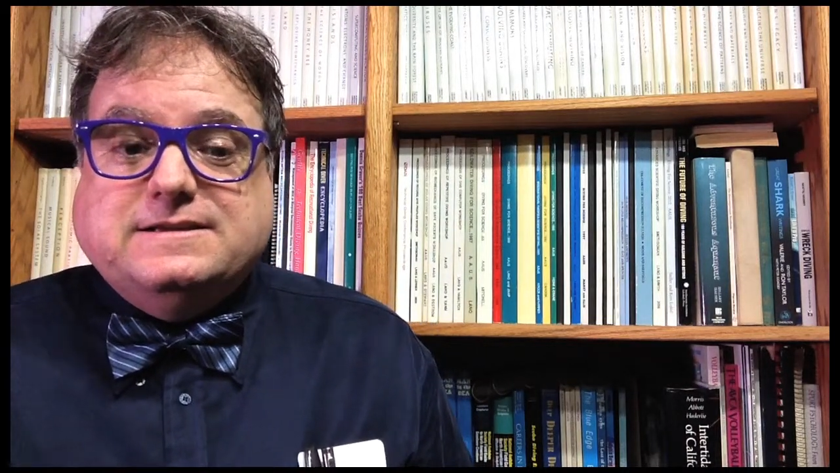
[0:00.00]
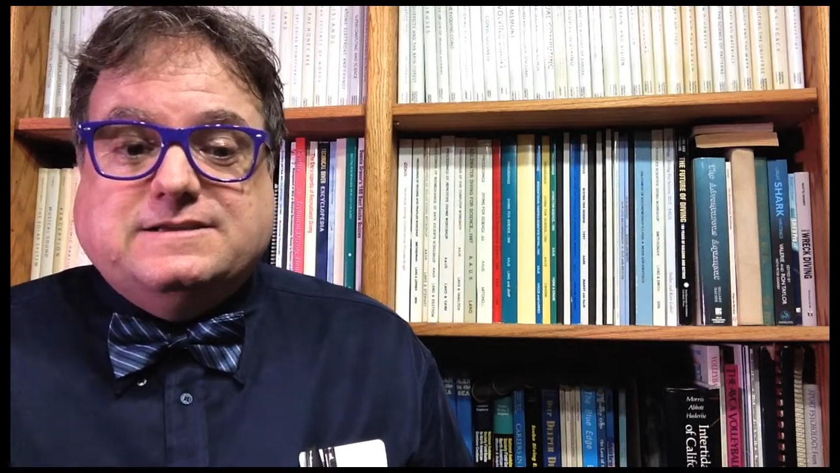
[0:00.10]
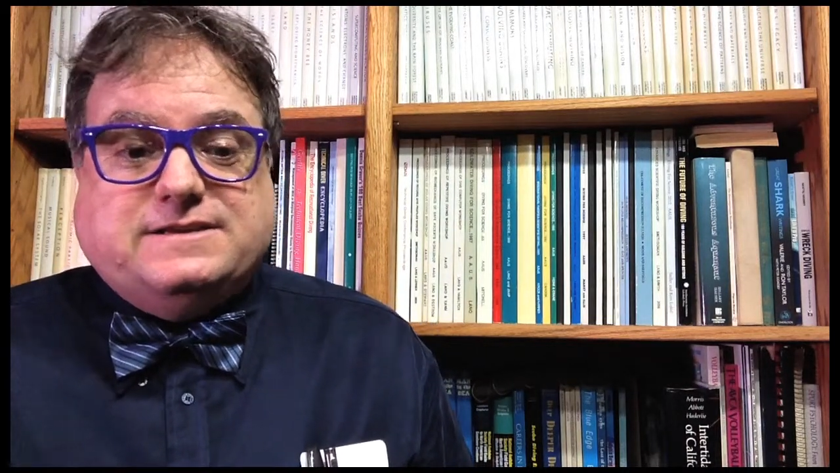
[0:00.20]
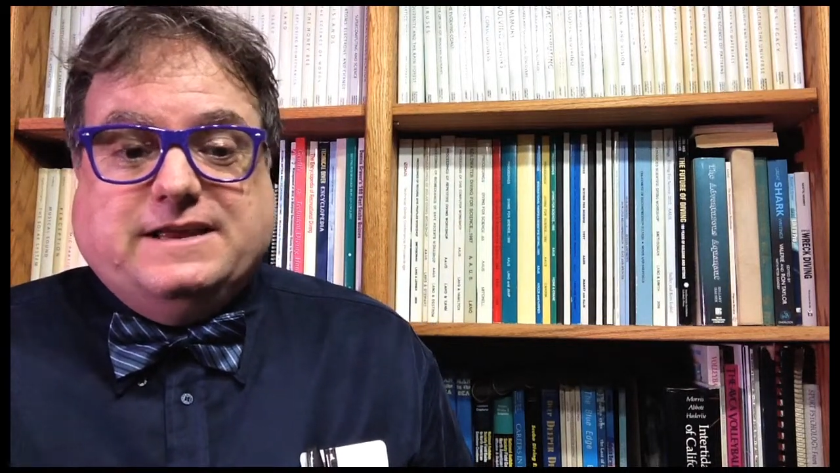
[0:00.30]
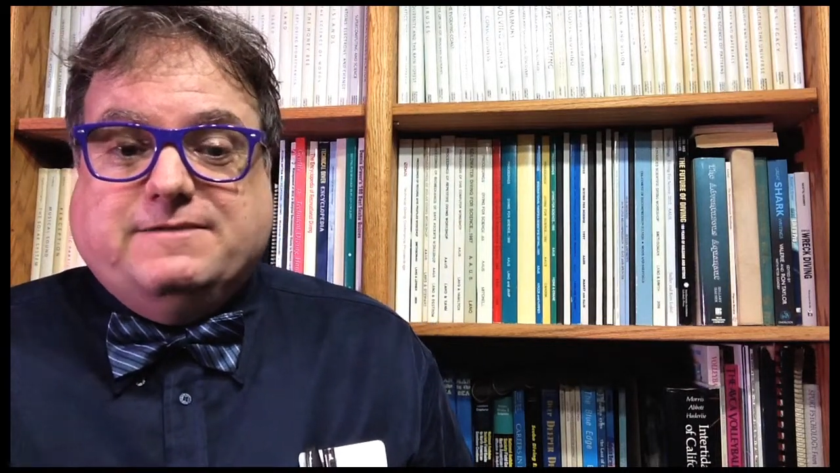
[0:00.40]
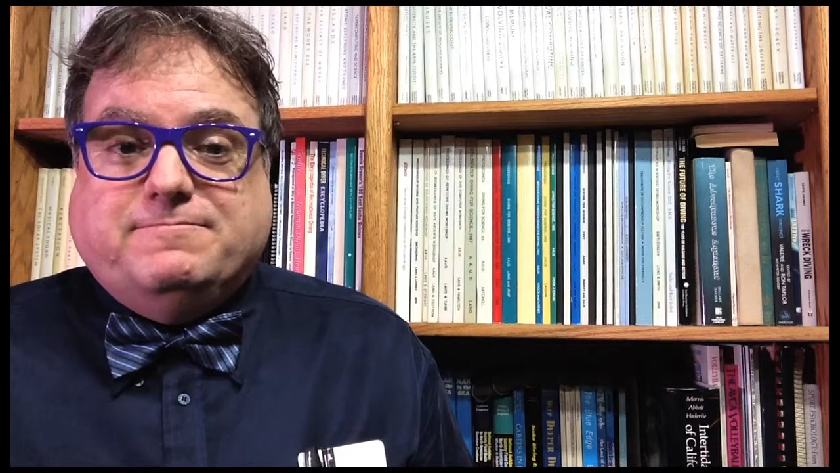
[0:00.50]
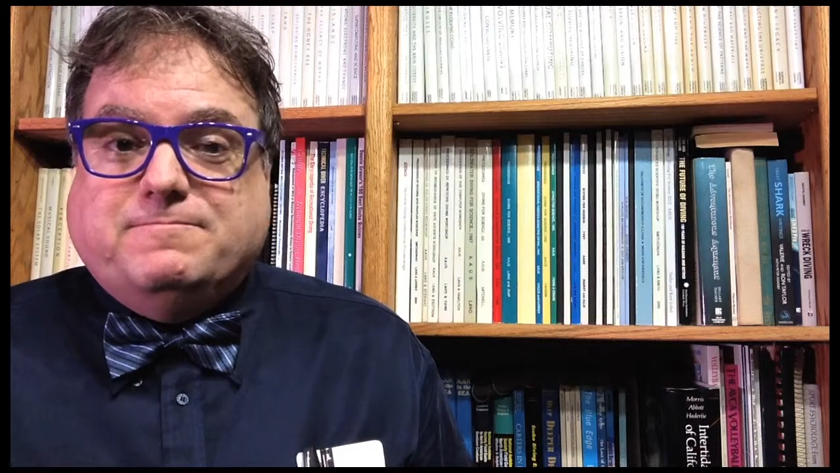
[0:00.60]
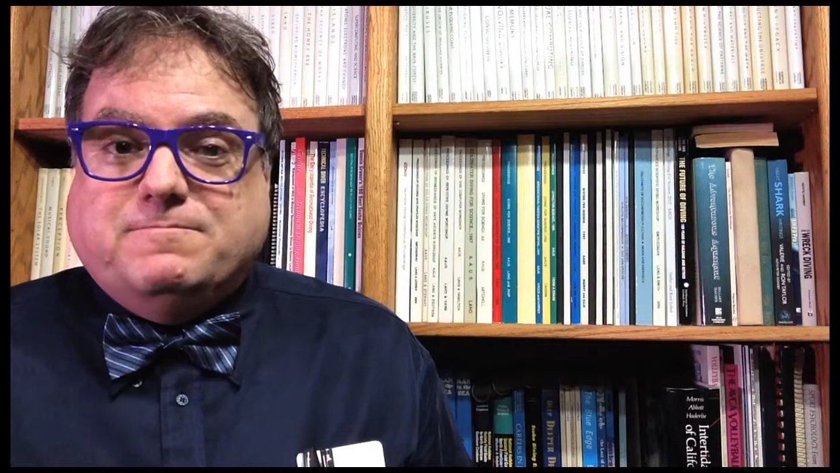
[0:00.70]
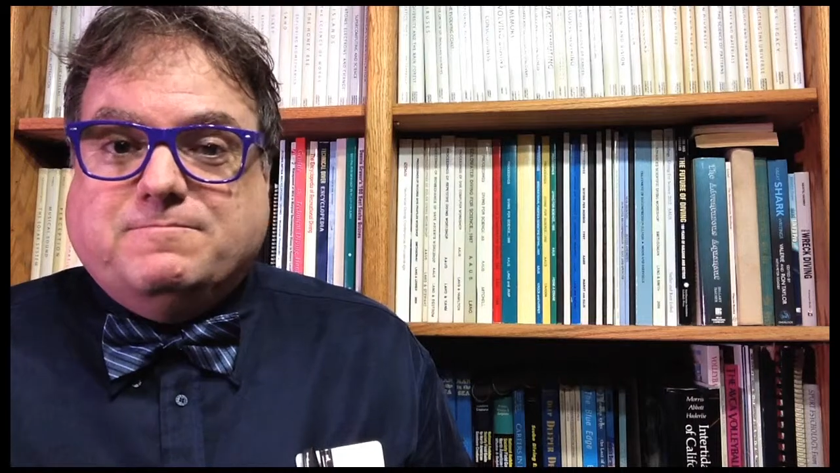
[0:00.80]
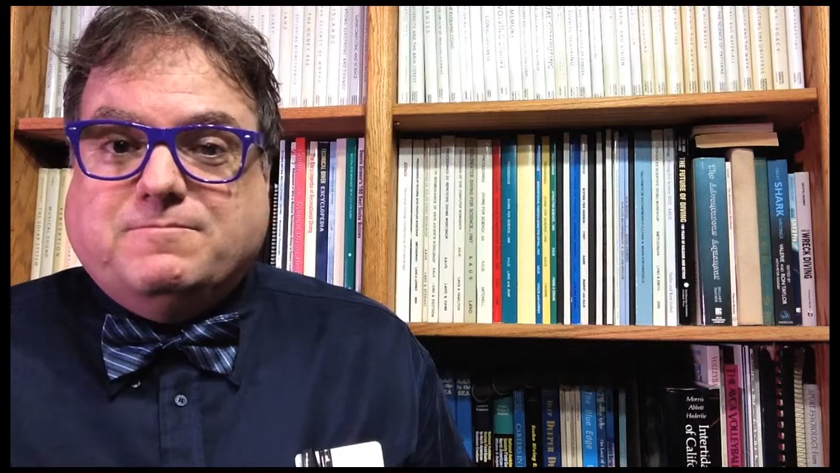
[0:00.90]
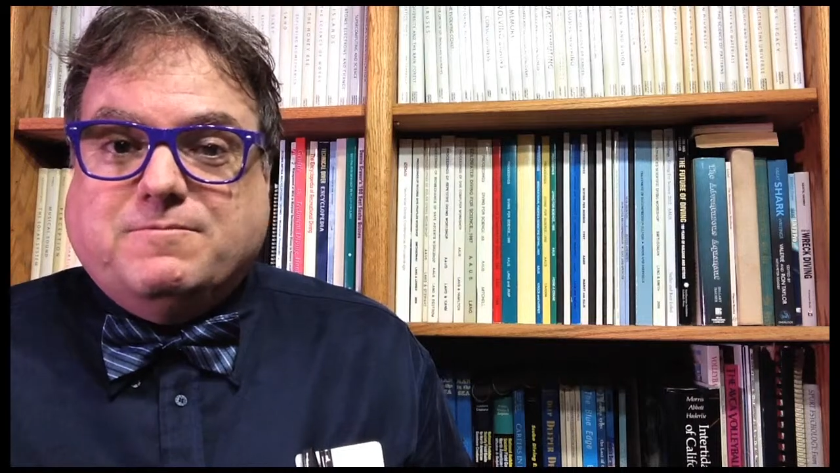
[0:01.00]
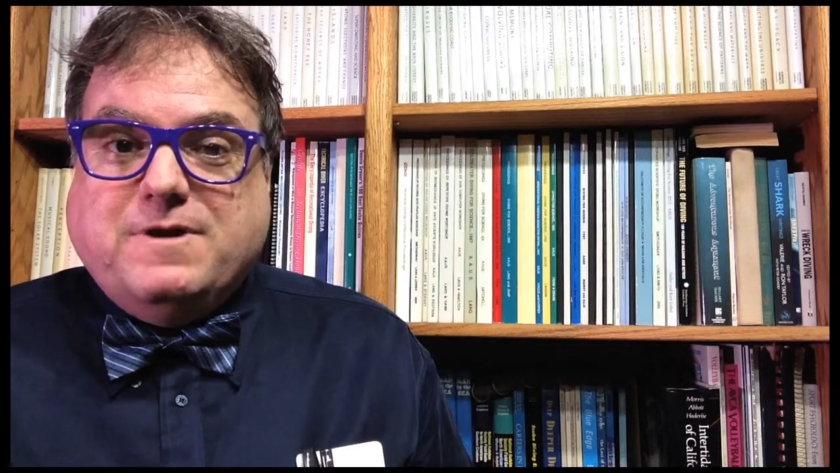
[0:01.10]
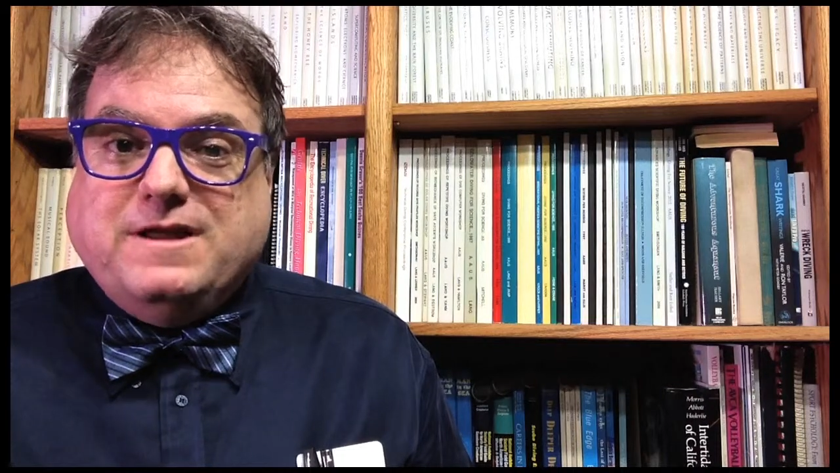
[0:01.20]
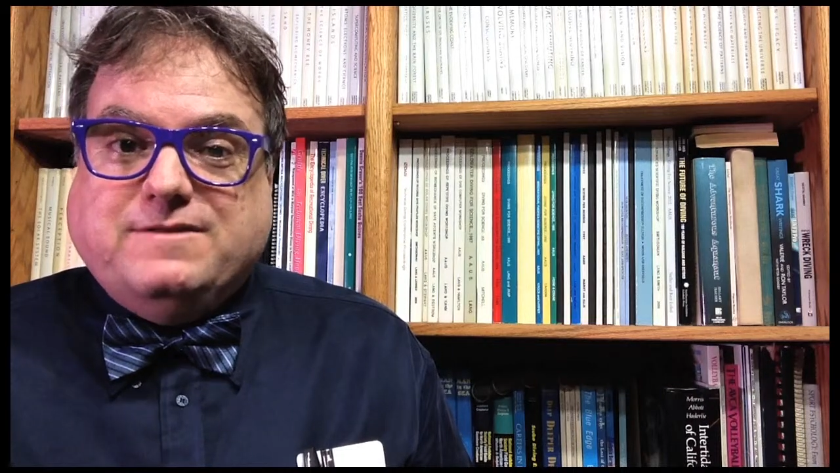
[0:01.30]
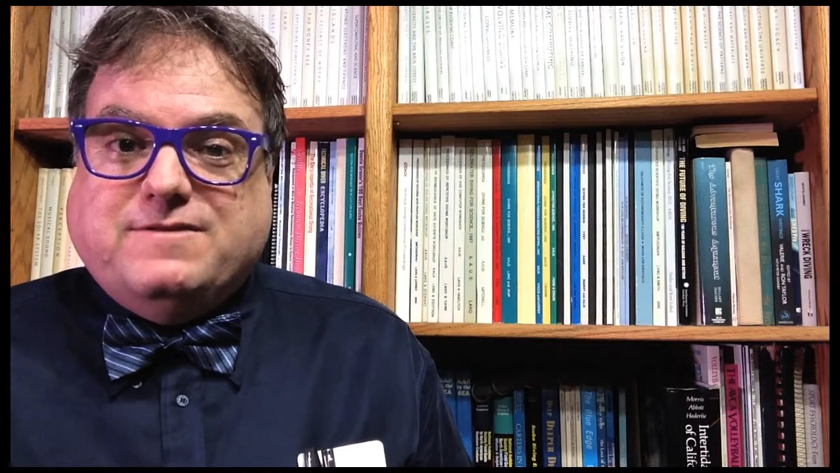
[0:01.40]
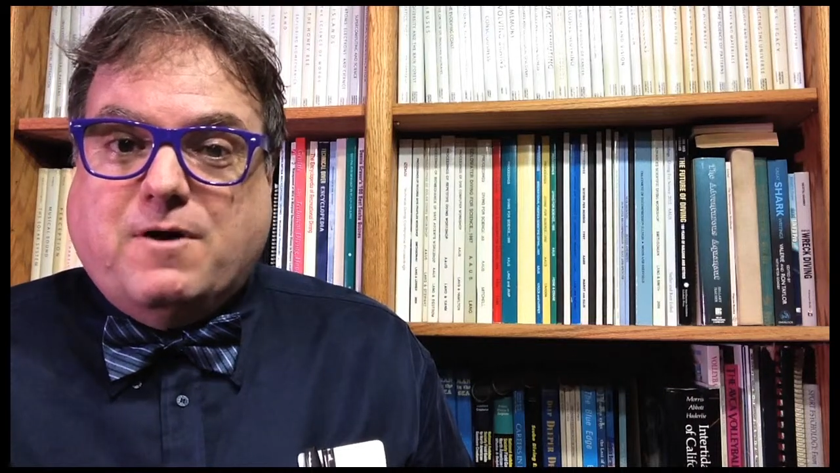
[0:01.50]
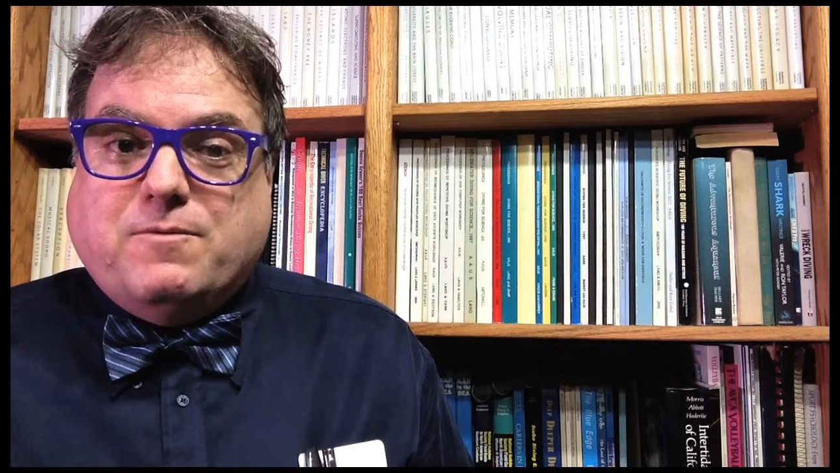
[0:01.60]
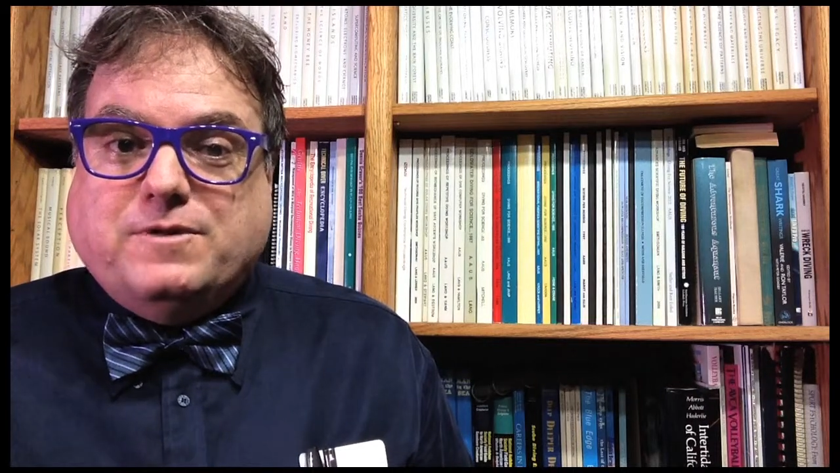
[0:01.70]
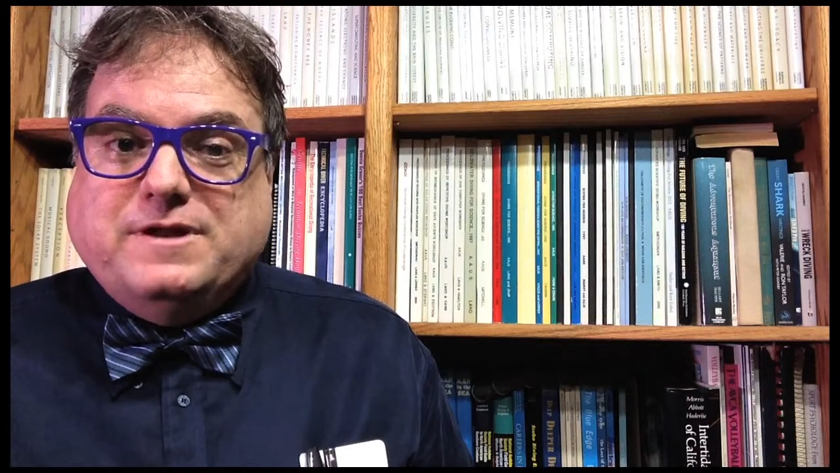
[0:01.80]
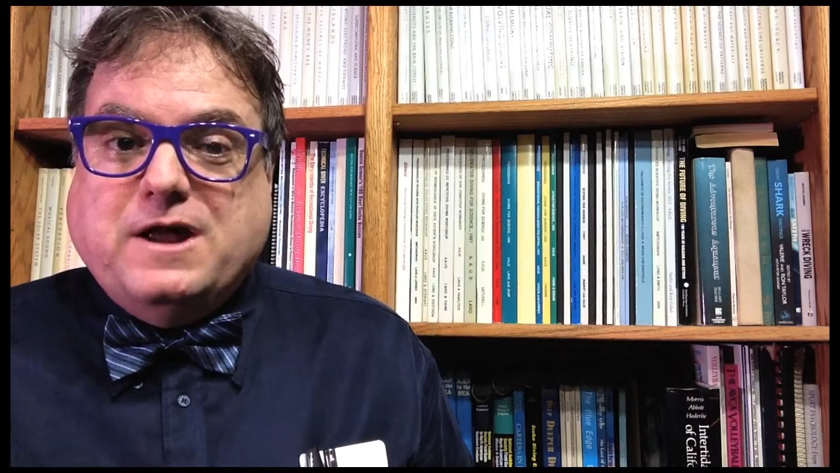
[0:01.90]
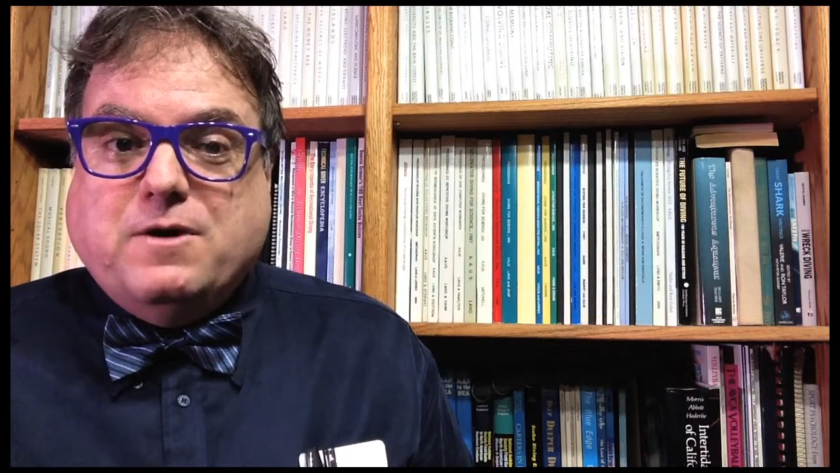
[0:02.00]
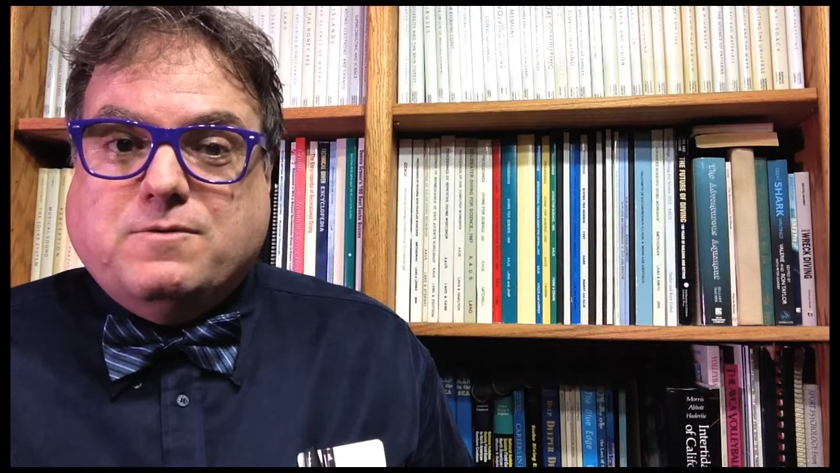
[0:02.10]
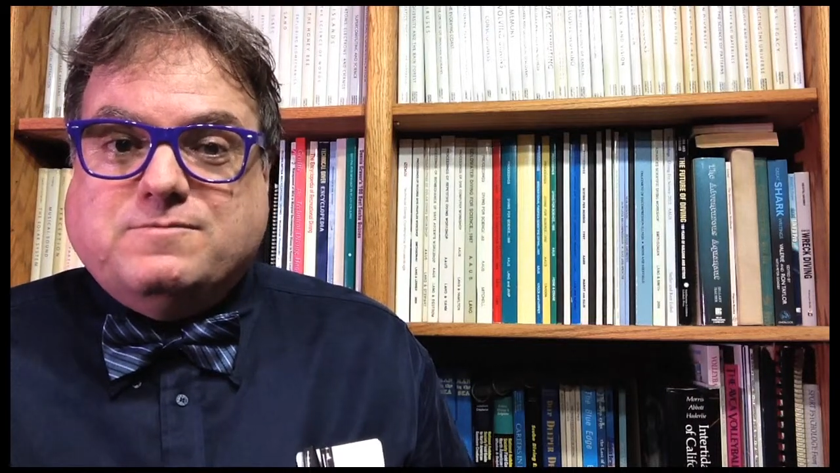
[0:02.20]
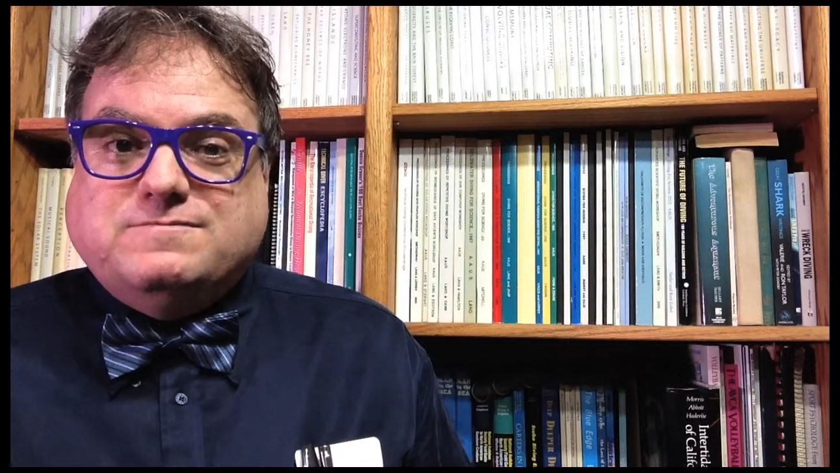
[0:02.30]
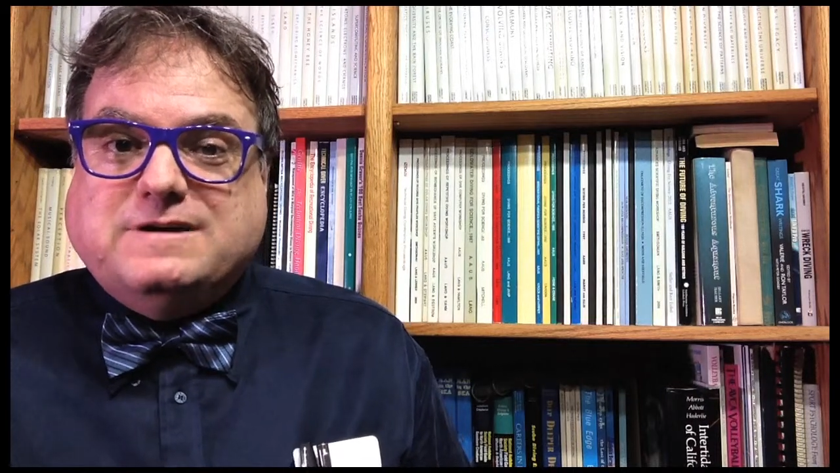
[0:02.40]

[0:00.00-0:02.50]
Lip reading: said, we don't really know